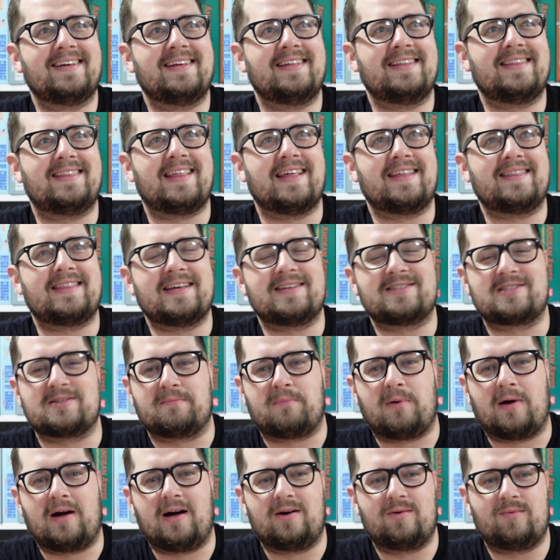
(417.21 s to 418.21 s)
Th there's a
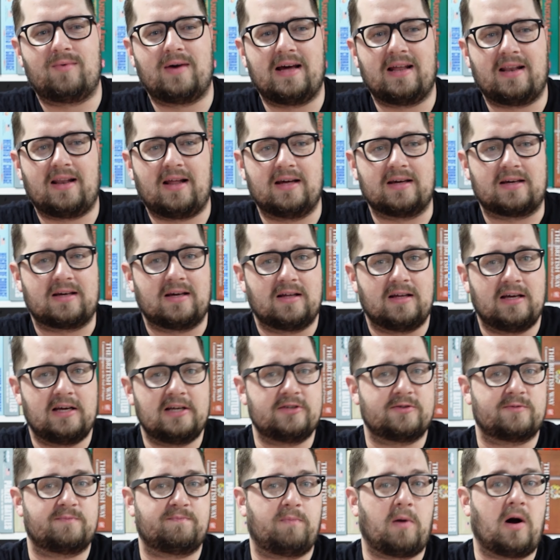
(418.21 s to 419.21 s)
part where, like,
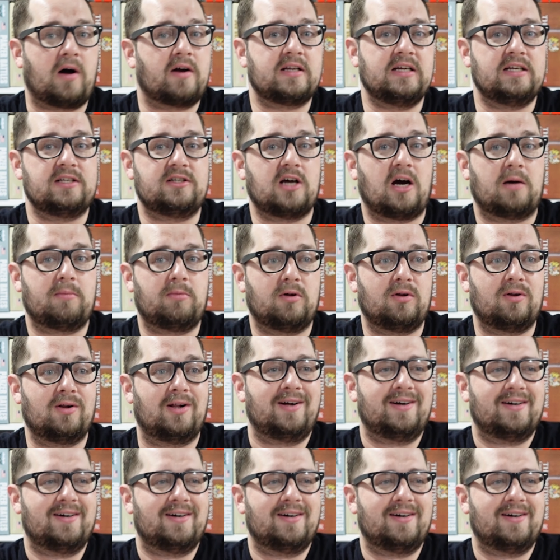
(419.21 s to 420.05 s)
his body double.